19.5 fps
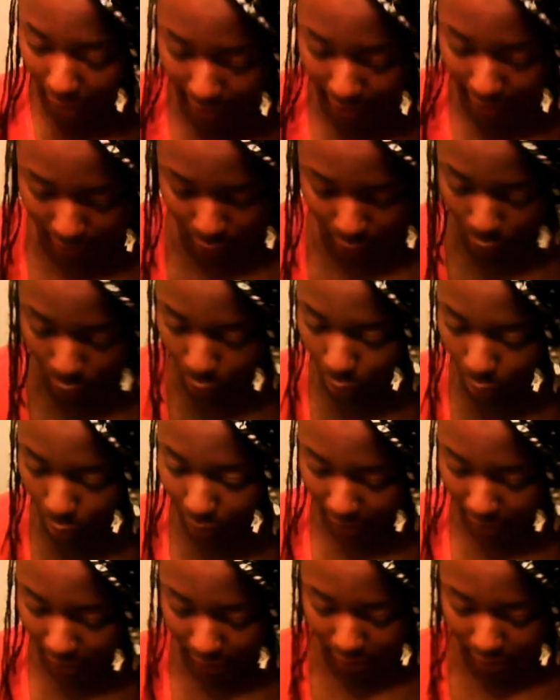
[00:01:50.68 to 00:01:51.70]
I do
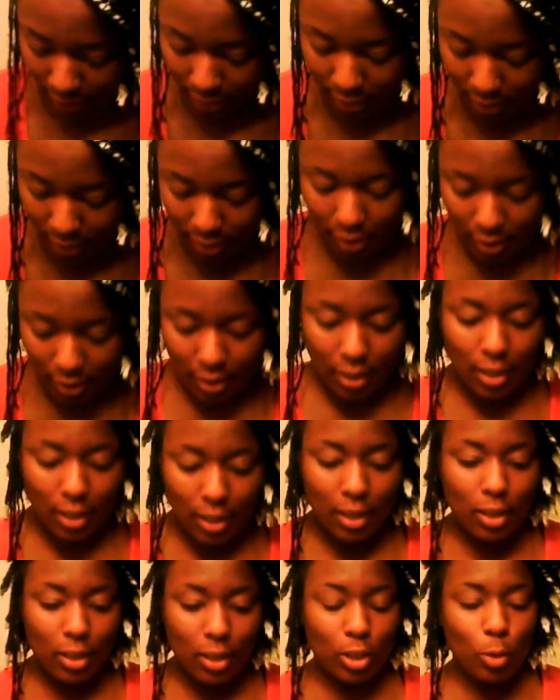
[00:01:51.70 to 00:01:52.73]
is,
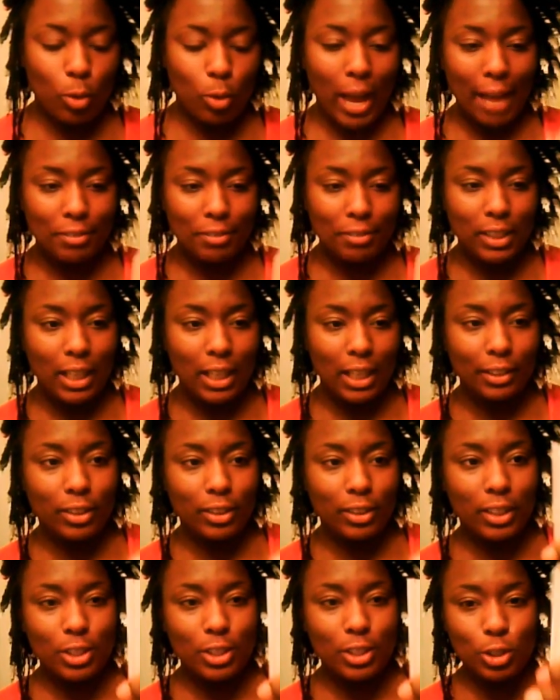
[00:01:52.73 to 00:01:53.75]
you have to cut
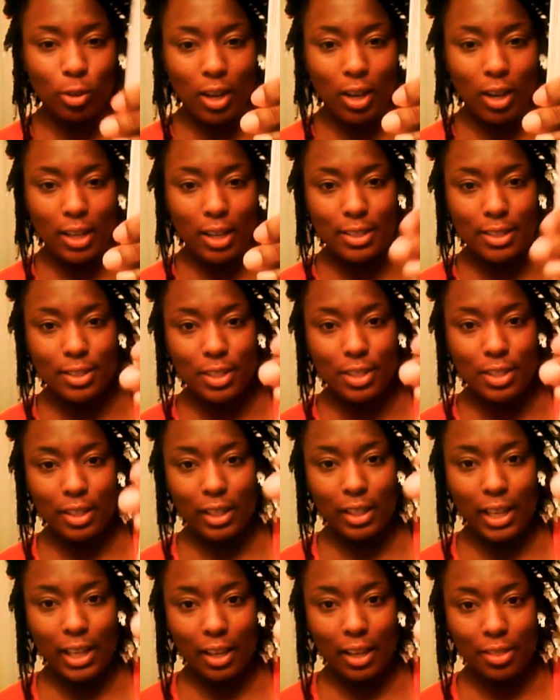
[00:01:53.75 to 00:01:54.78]
the straws to the
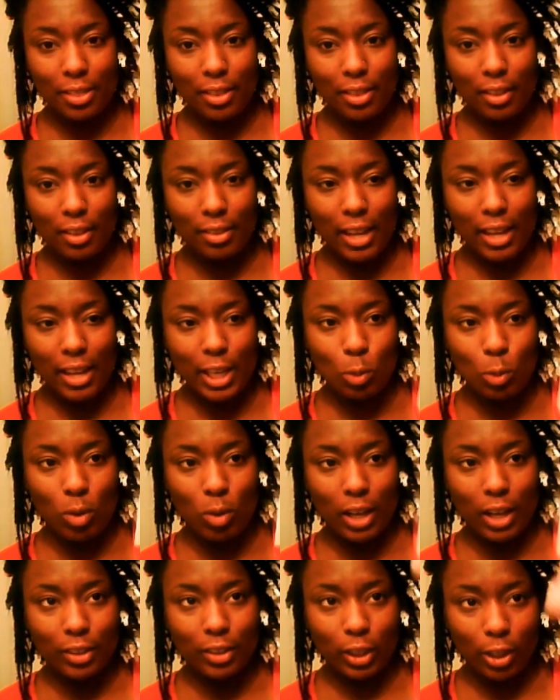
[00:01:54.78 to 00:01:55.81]
length that you
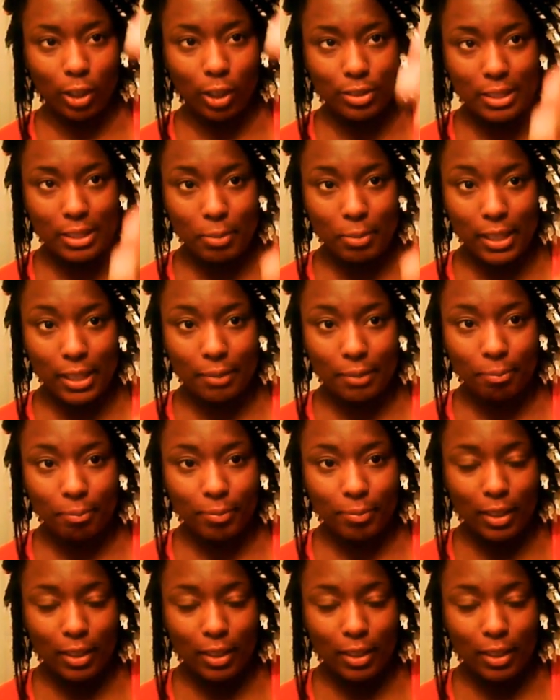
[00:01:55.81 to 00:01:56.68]
want the curls to be.